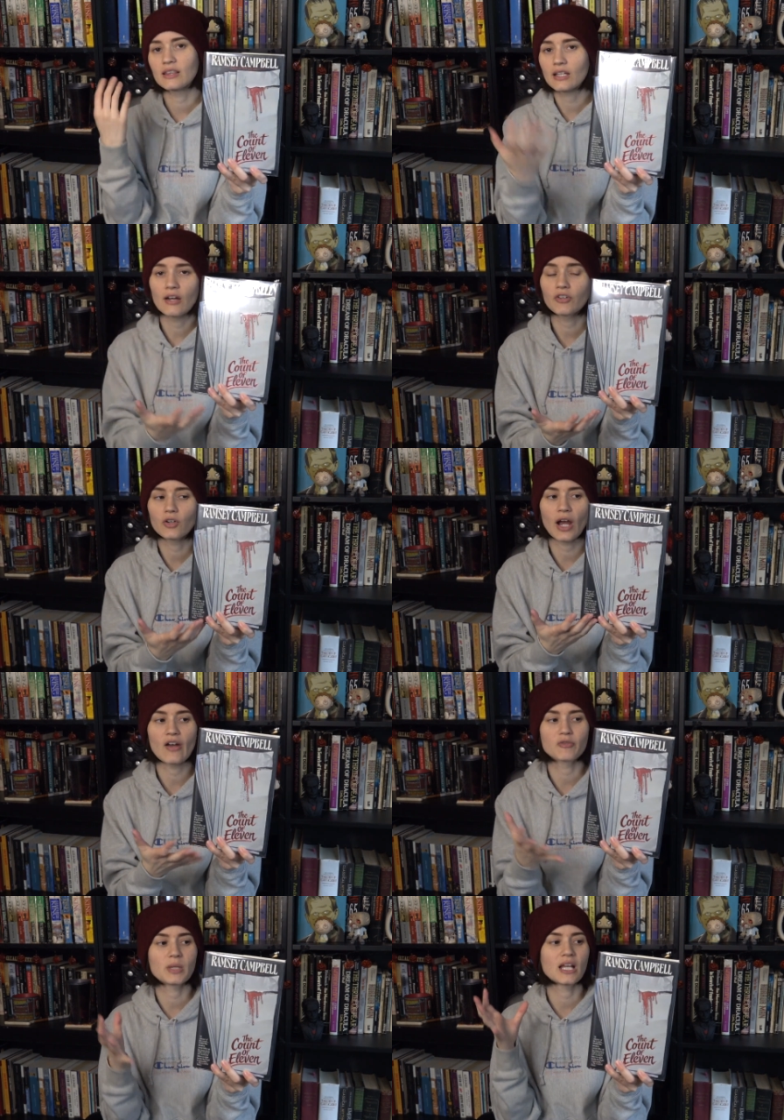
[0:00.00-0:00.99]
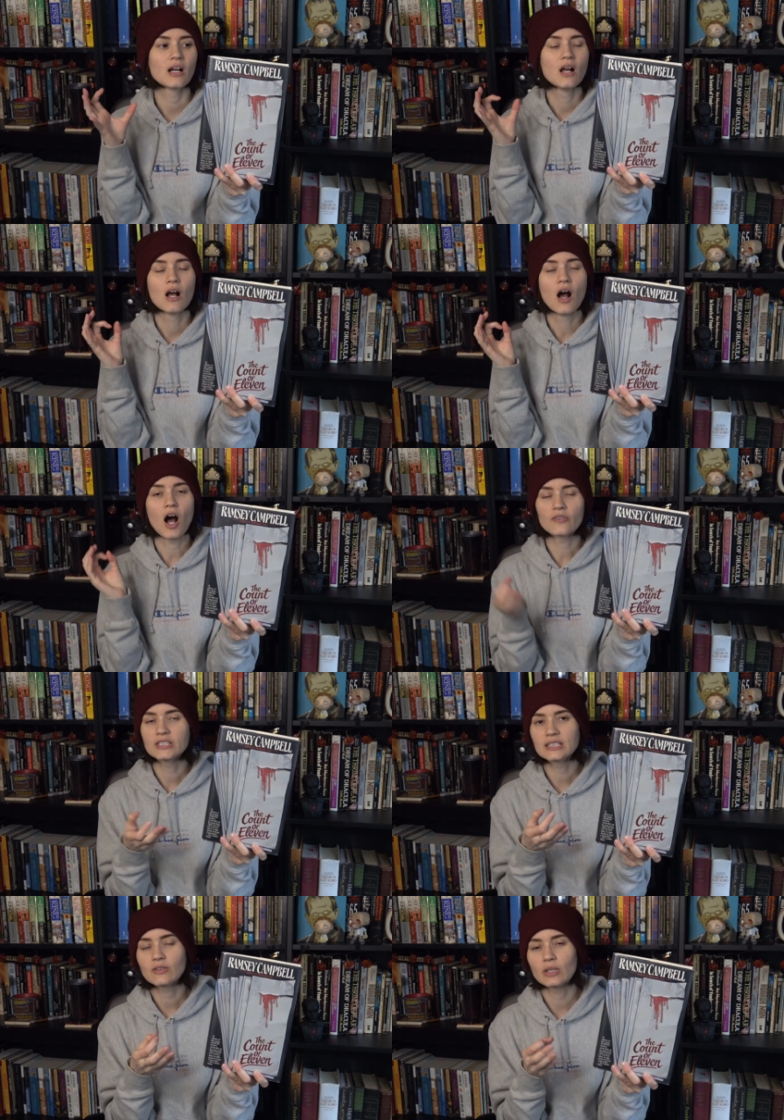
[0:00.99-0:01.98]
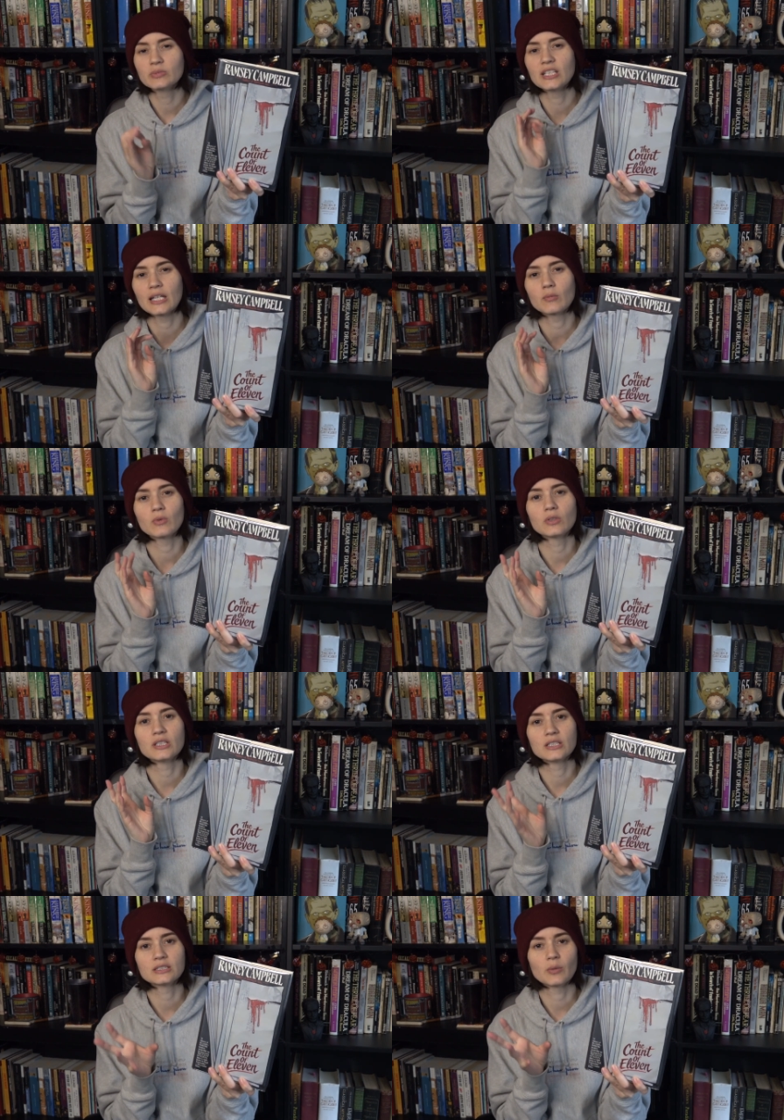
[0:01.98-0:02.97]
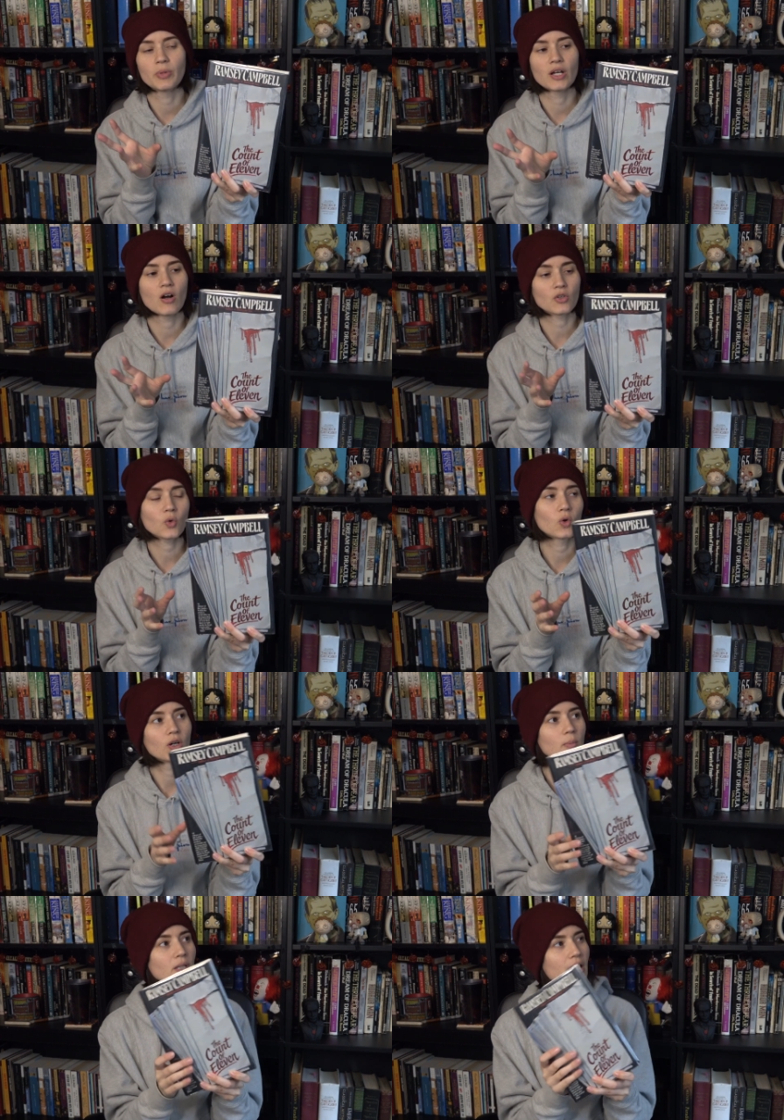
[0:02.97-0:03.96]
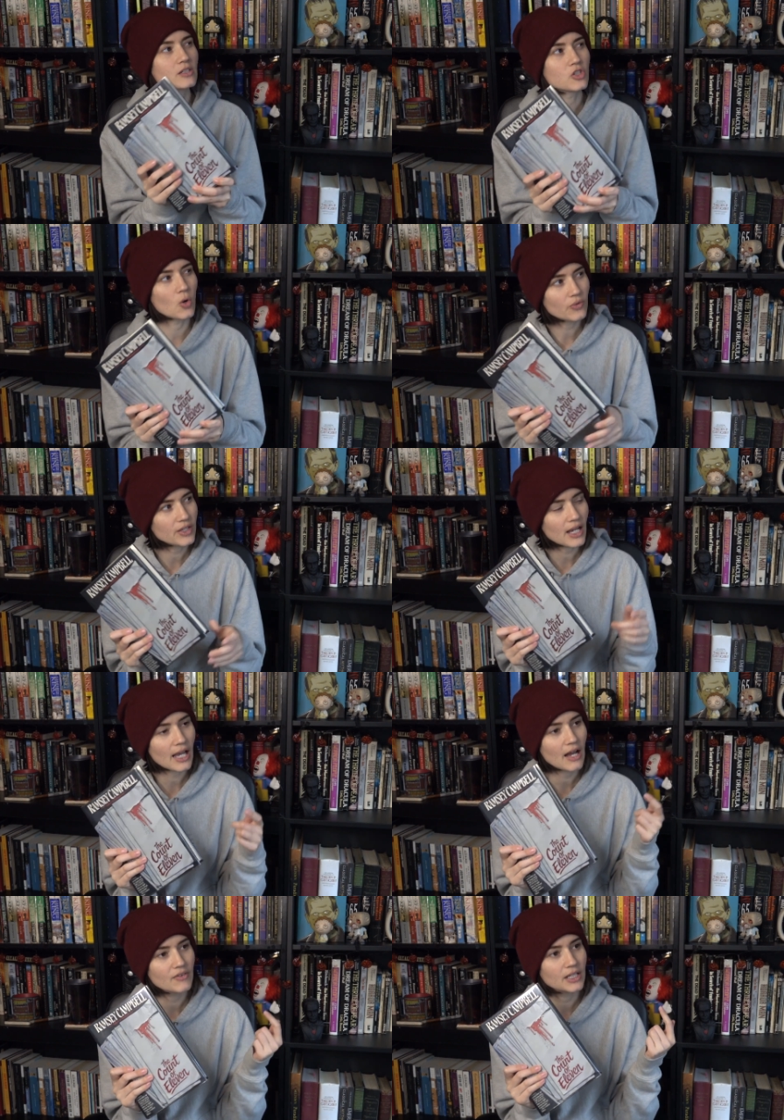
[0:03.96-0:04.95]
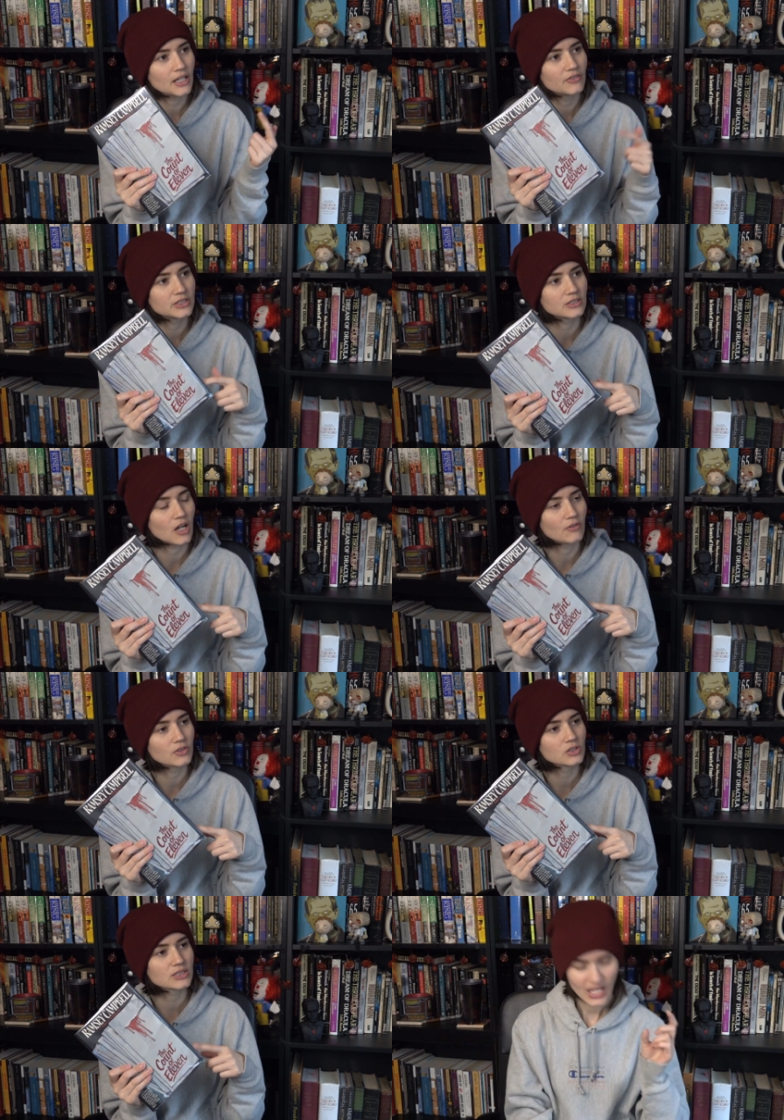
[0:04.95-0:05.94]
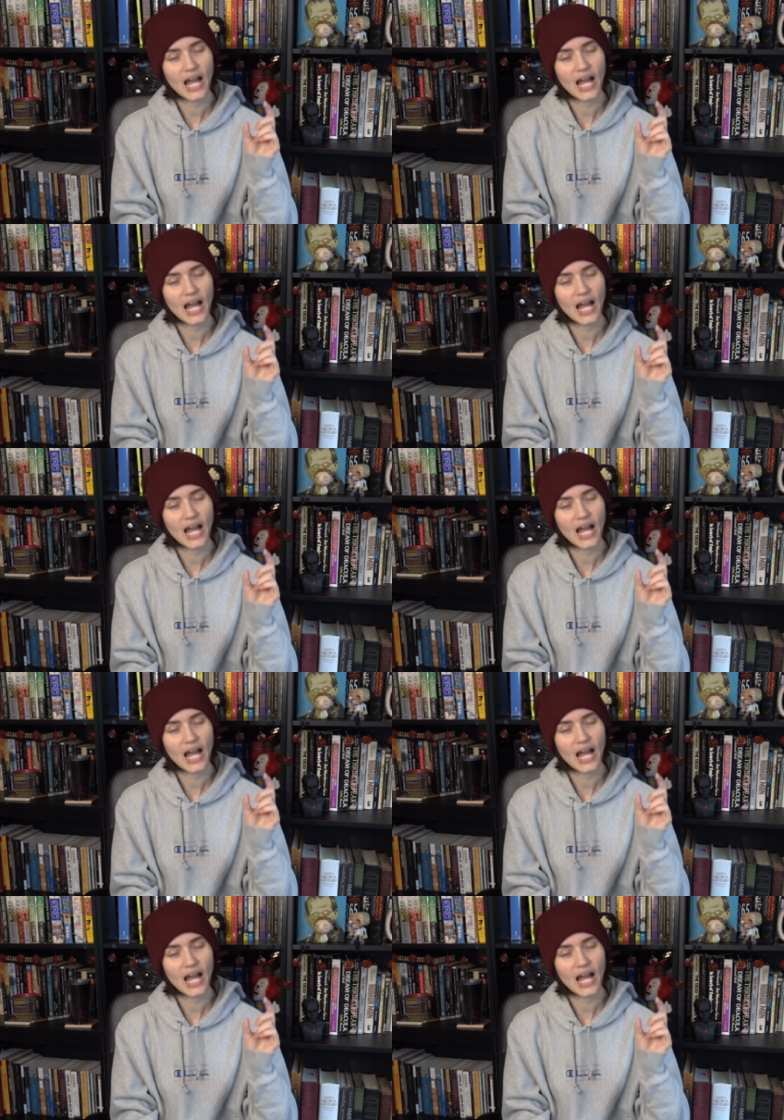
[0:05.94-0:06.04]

The cover grabbed me. Obviously, Ramsey Campbell is big on horror, but I don't think I have any of his novels.